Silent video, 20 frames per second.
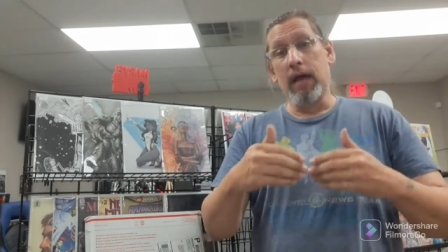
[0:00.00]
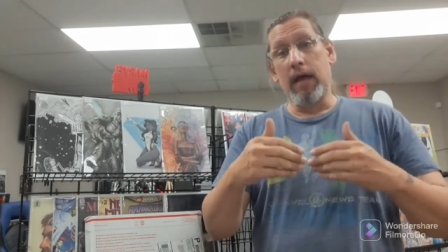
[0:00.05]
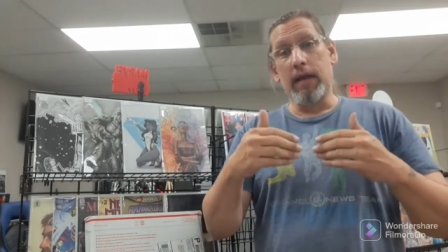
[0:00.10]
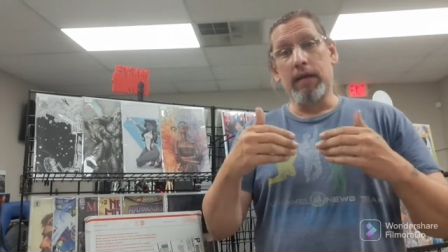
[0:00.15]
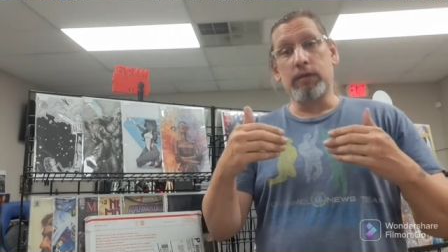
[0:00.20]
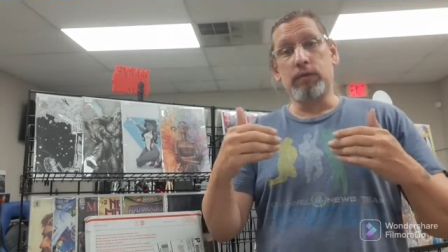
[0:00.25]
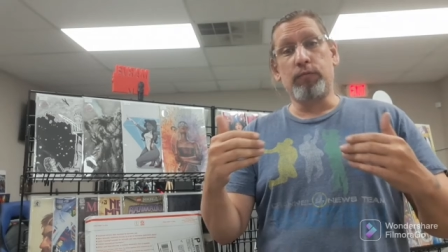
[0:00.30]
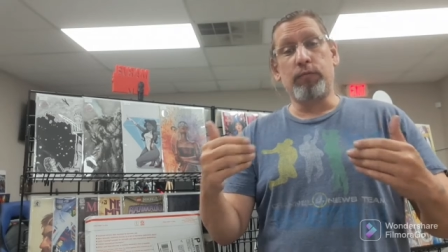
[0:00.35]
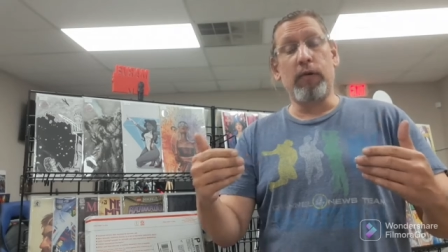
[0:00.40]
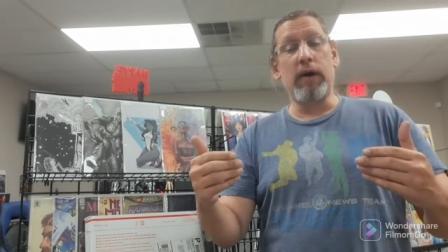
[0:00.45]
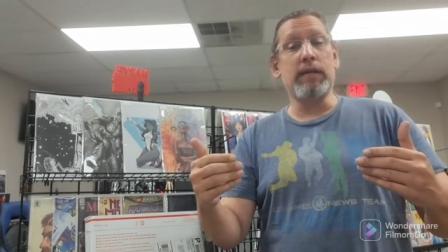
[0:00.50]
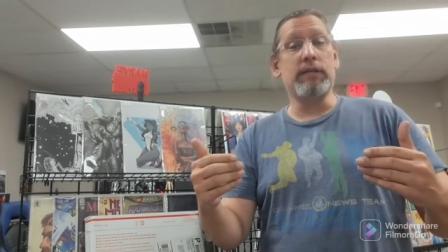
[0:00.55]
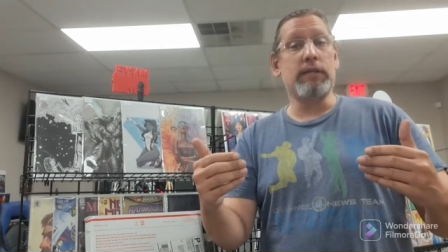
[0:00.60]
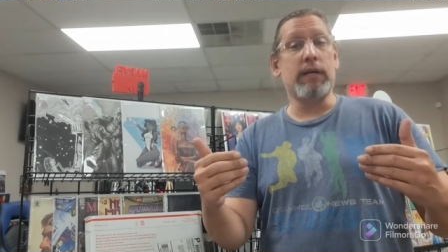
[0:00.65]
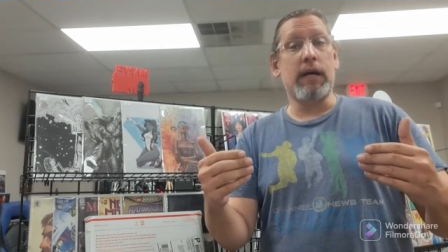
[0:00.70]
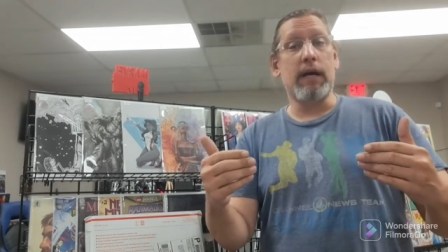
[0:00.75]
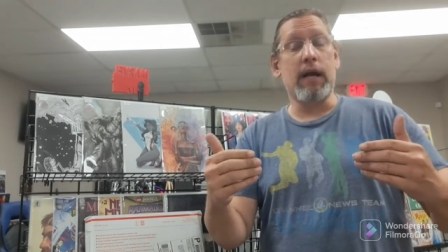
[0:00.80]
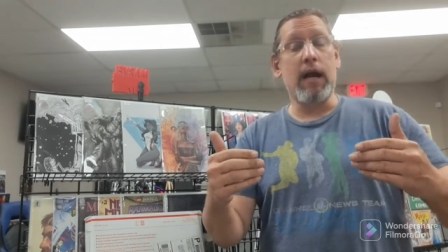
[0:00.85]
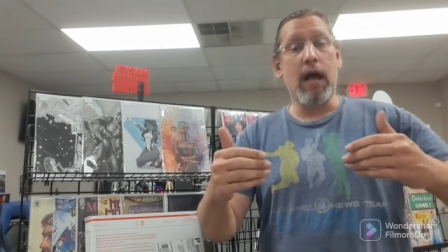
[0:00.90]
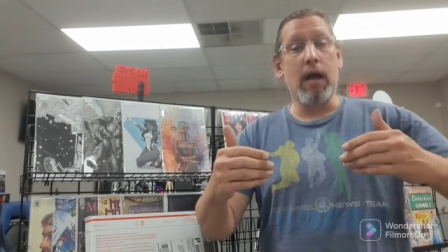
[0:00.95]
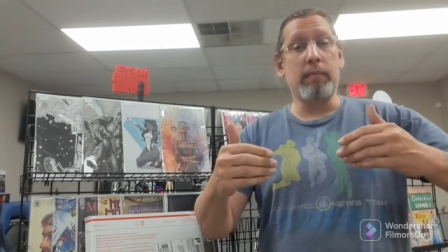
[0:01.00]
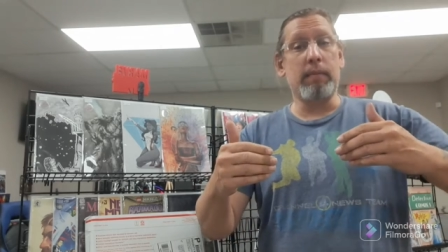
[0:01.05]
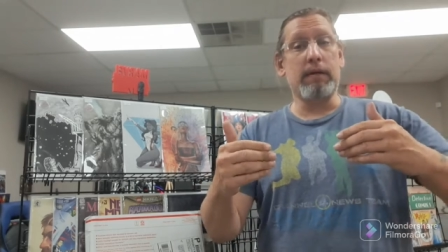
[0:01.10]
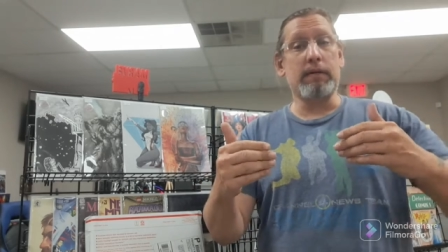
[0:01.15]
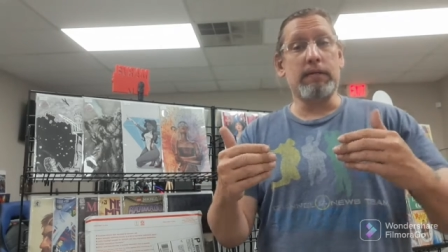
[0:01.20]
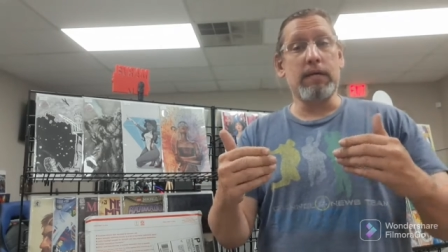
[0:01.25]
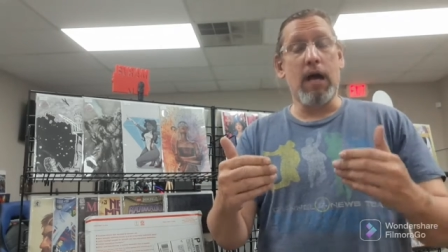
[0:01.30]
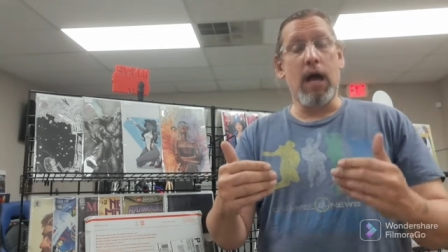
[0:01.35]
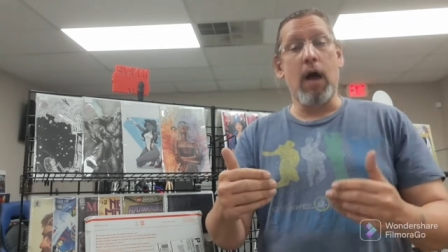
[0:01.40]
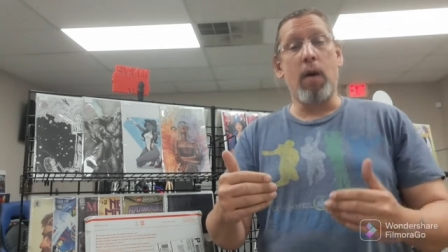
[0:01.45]
and his friends at
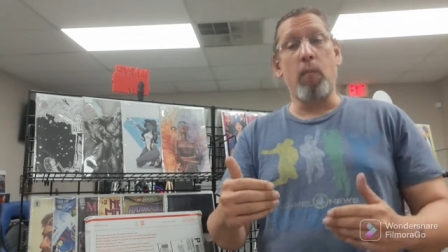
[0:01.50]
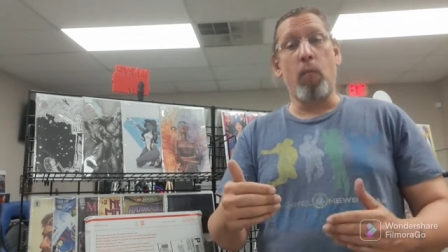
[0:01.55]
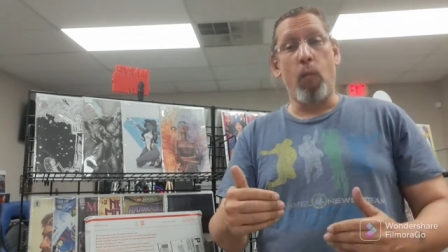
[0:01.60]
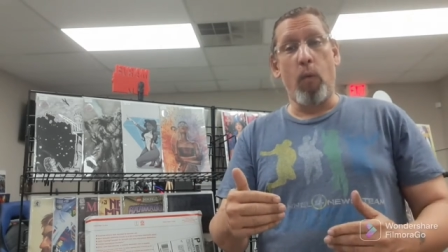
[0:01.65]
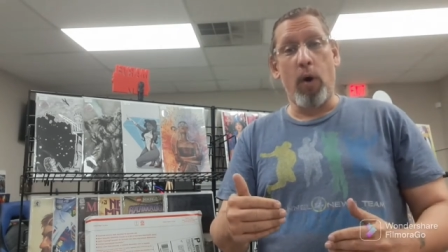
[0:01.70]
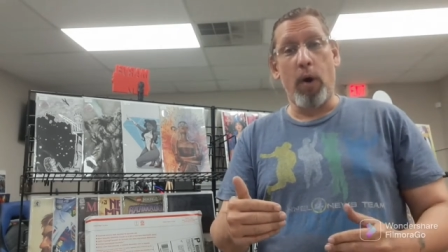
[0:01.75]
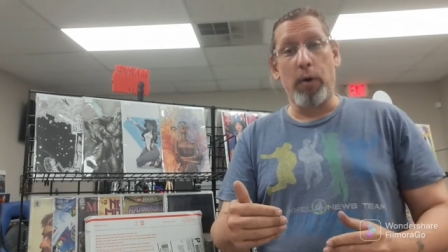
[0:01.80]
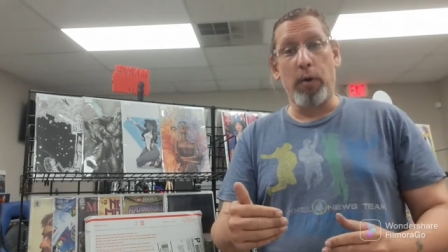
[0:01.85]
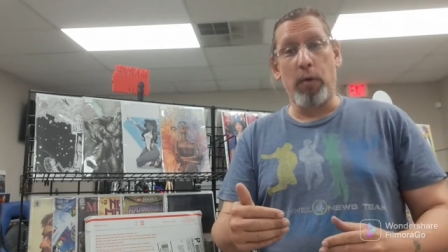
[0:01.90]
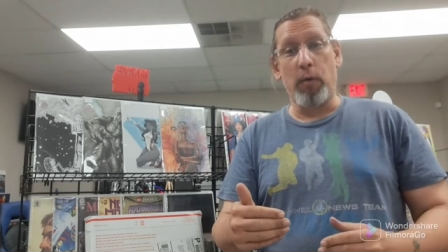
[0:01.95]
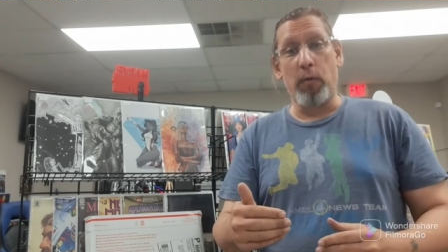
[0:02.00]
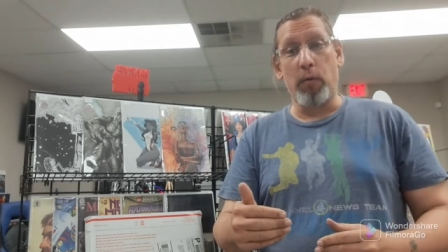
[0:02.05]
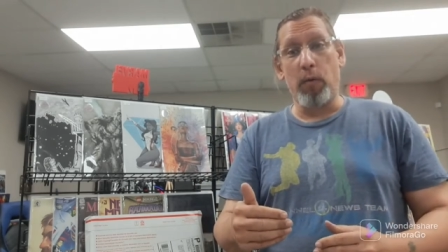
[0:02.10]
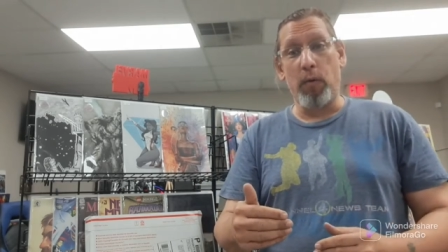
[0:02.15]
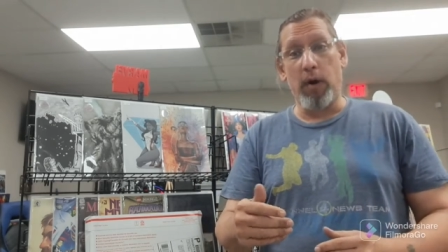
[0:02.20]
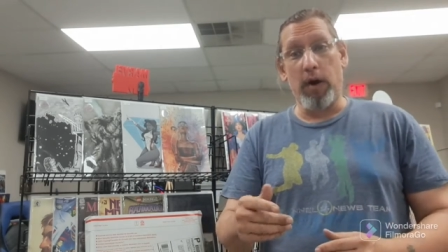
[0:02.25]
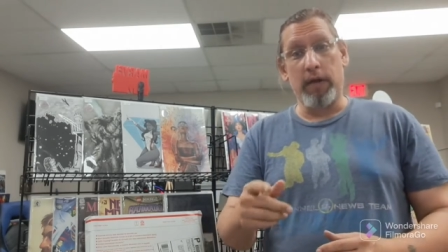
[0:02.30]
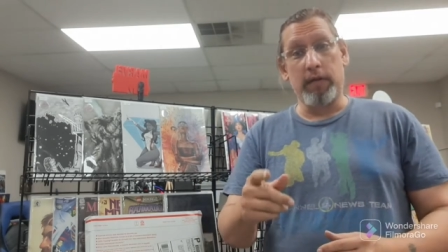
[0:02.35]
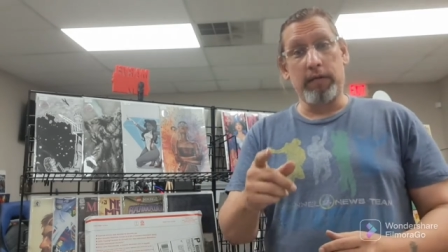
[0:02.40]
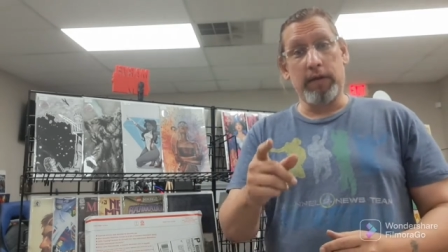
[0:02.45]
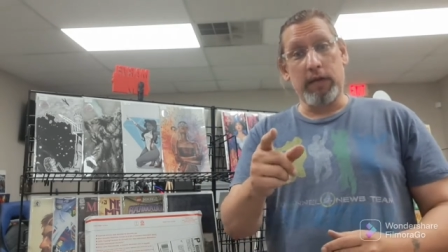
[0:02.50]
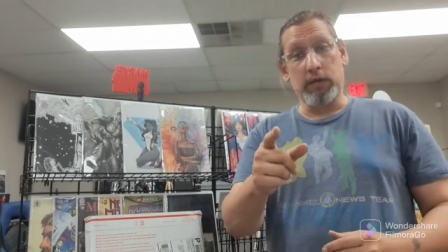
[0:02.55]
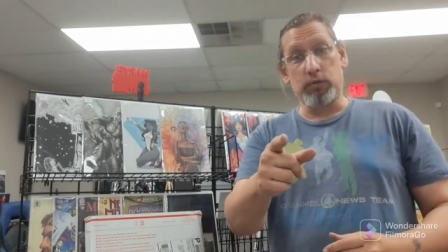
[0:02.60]
Comic Tom 101.